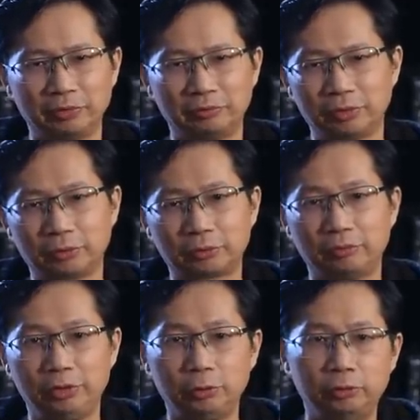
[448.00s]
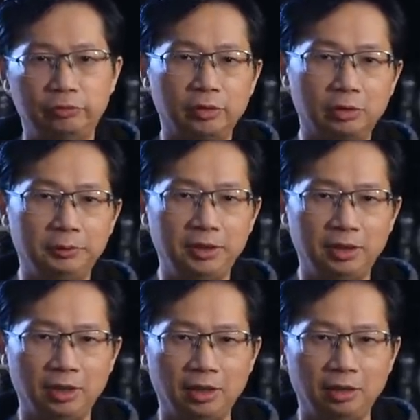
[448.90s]
For those of you who follow me,
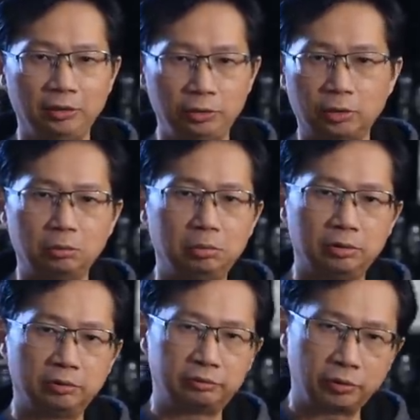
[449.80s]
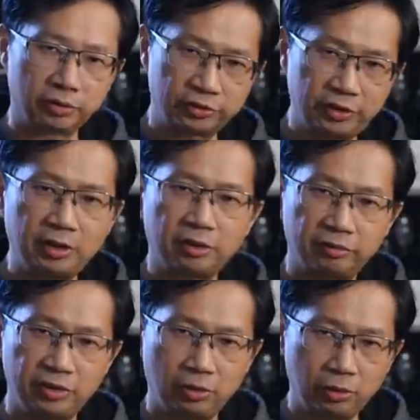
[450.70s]
you know, for the sake of
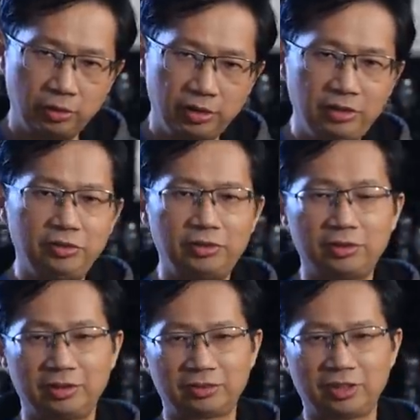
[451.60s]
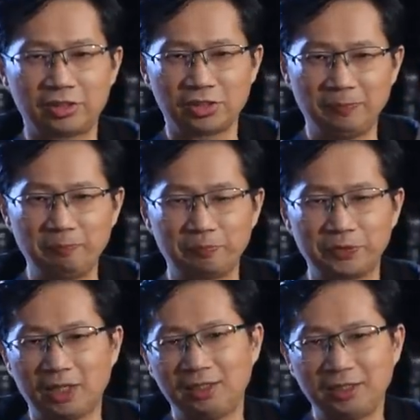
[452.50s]
easier discussion,
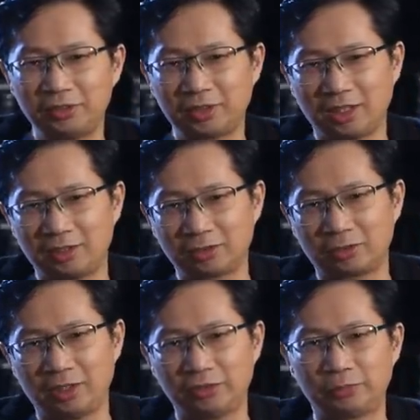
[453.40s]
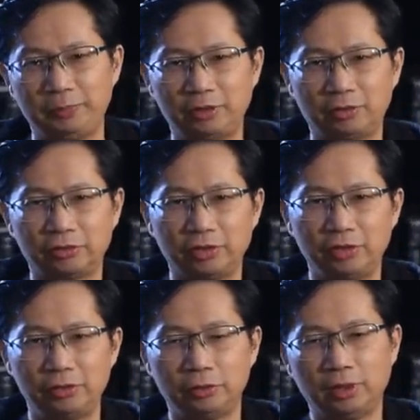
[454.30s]
I like to categorize speakers
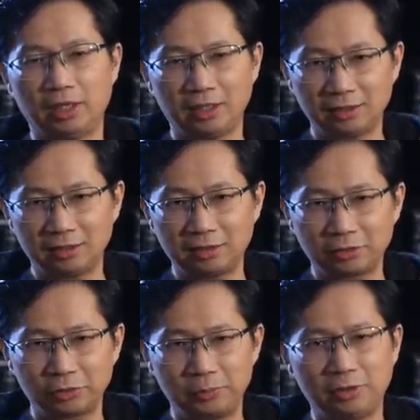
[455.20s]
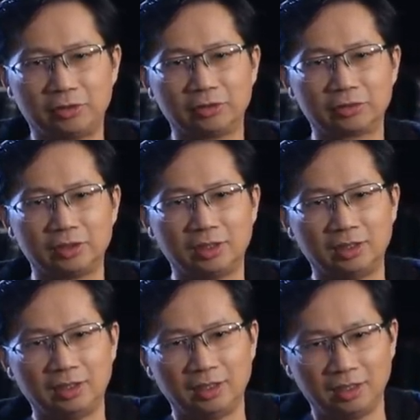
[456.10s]
into analytical speakers
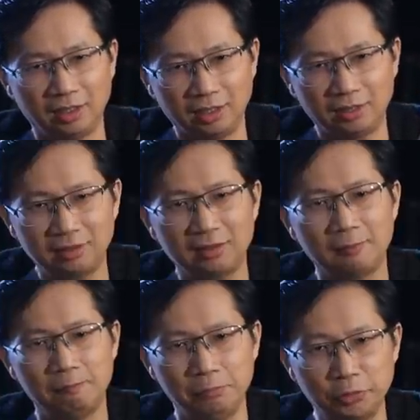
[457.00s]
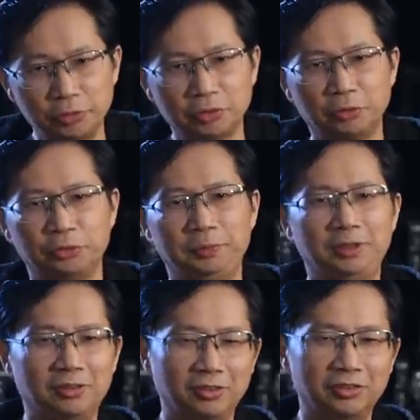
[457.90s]
and musical
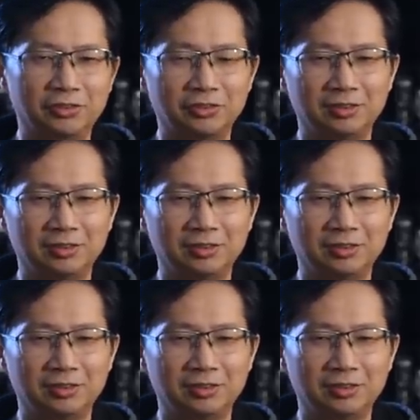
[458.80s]
speakers.